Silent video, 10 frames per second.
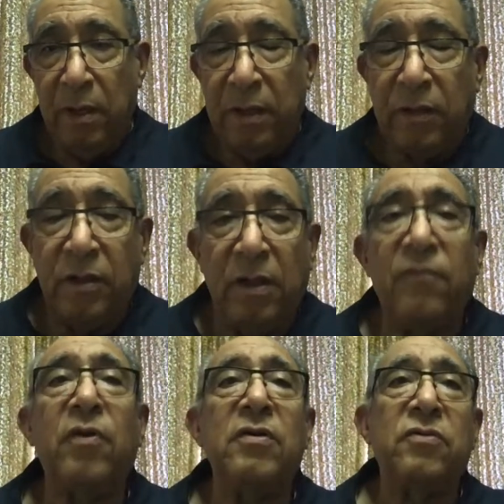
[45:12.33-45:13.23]
That
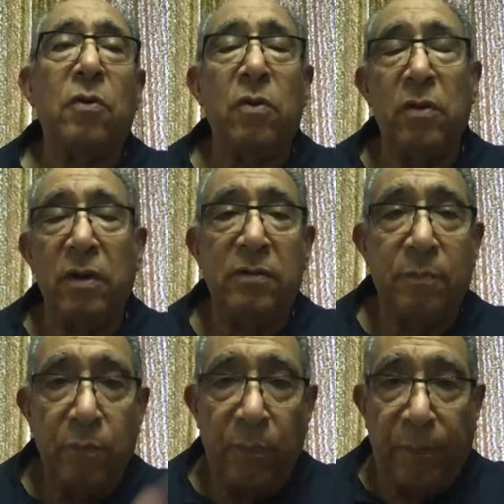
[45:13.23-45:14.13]
deliver us, O Lord.
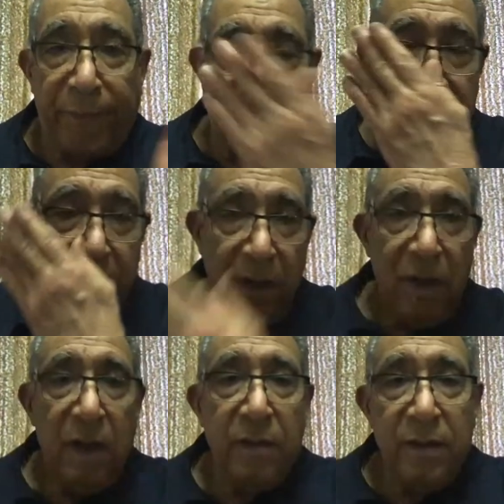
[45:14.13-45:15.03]

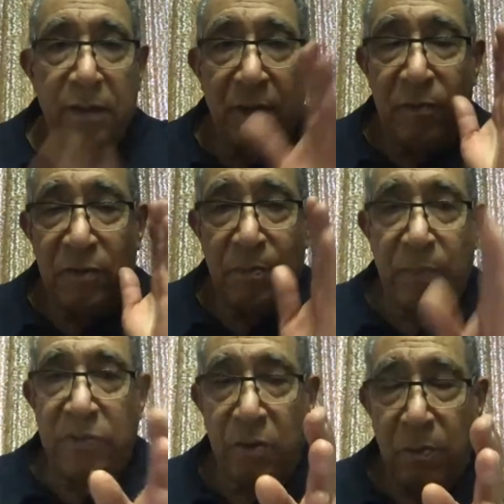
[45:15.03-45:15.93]
And then the
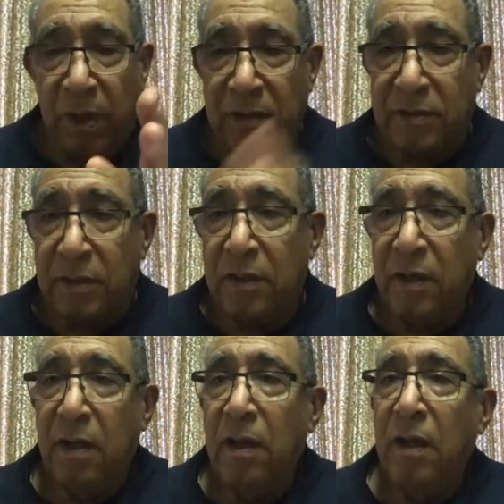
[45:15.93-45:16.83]
special blessing.
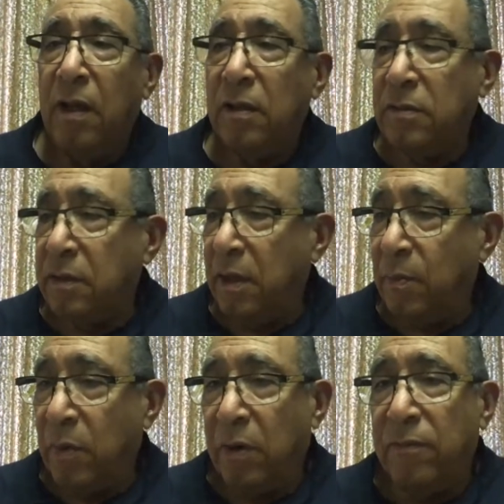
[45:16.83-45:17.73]
Isn't that
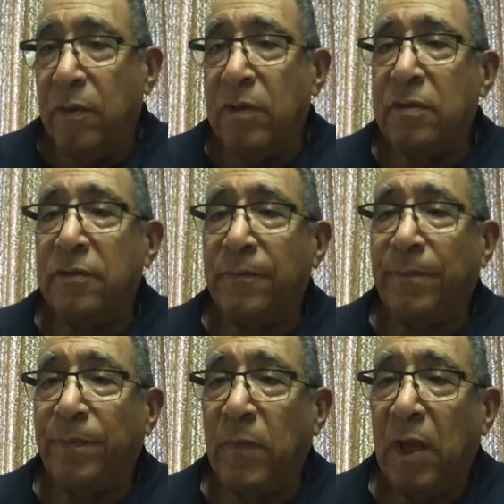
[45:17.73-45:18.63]
marvelous?
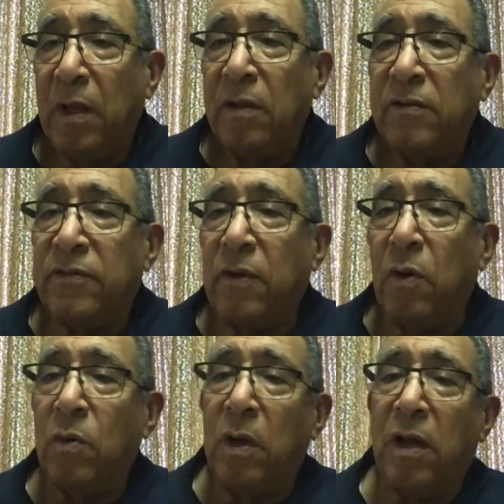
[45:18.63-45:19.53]

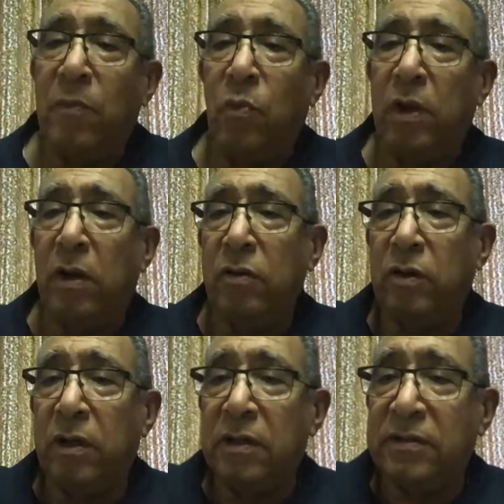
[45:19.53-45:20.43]
So, when are
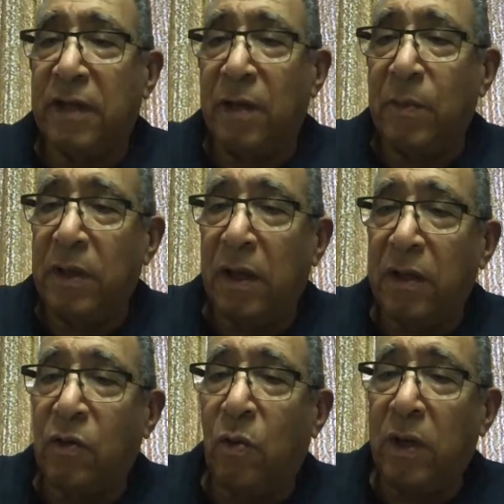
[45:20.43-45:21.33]
you going to send me a
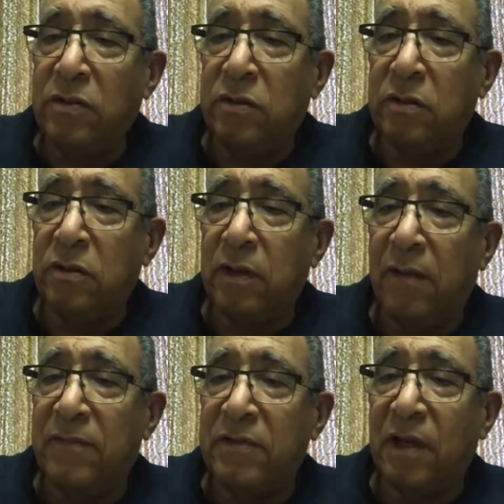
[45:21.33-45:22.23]
question? You
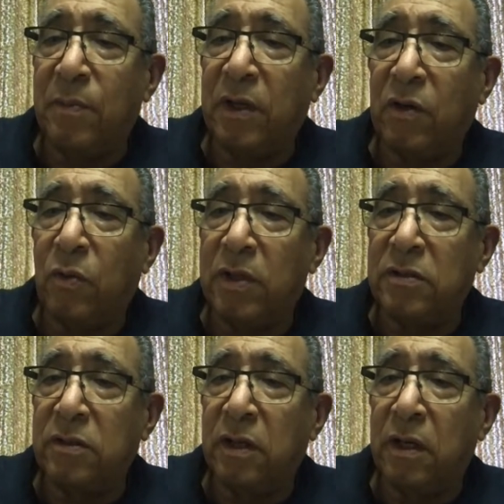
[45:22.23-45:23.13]
haven't sent me a
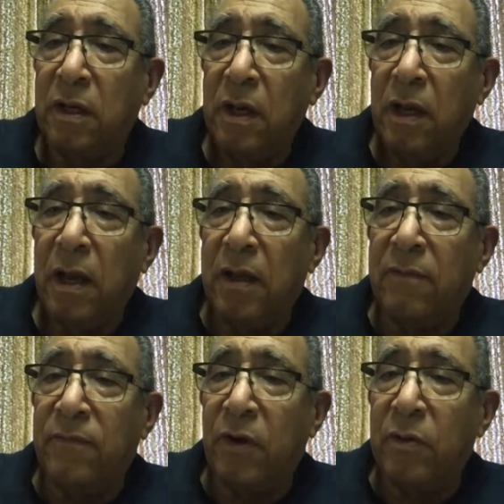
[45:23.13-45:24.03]
question yet. I
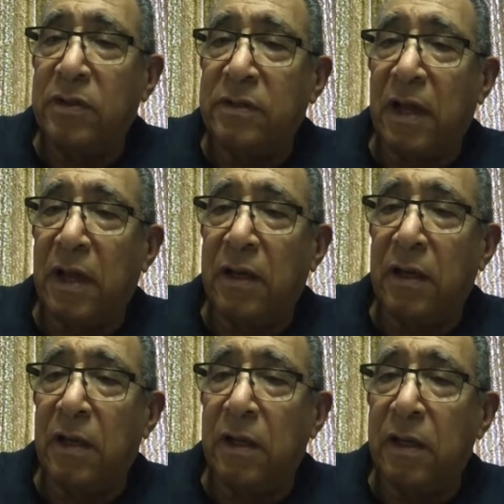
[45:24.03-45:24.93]
am very sad,
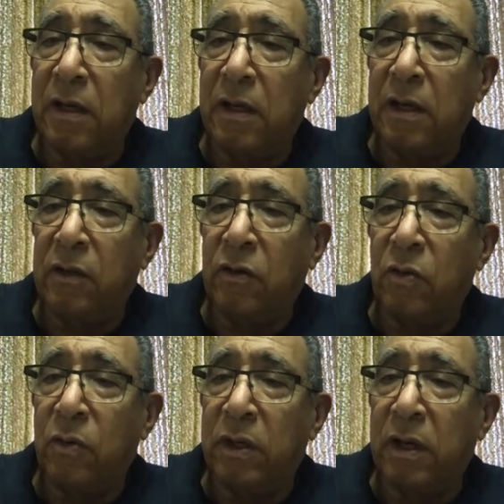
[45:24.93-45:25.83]
Elena and
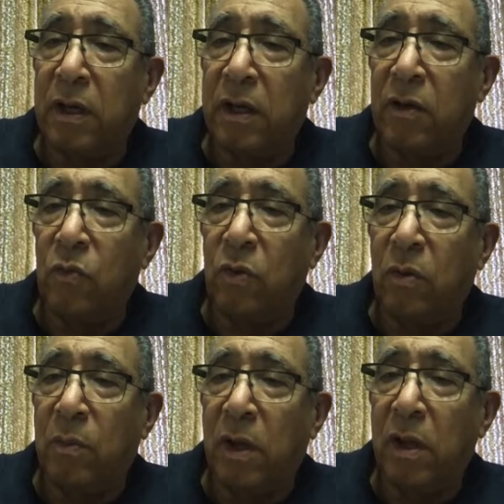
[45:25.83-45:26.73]
Karina and
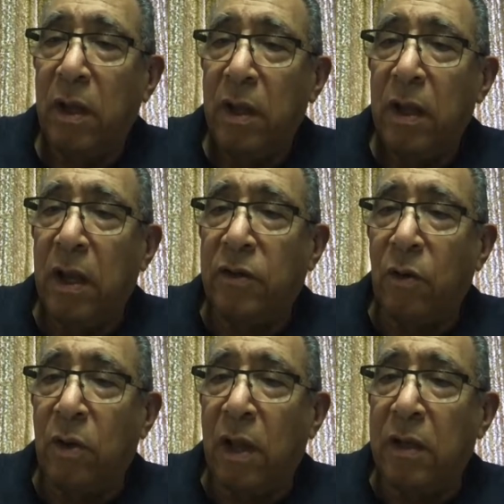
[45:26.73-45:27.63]
Wilma and
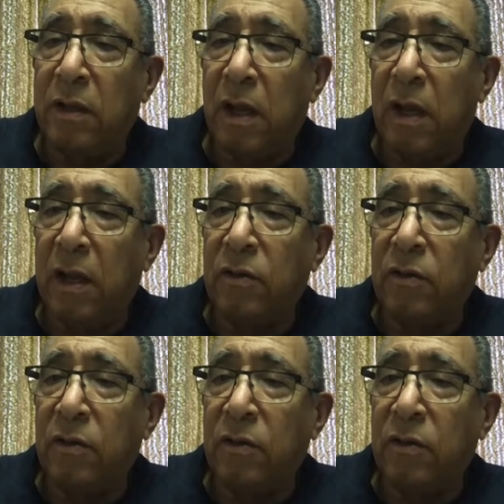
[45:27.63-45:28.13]
Yolanda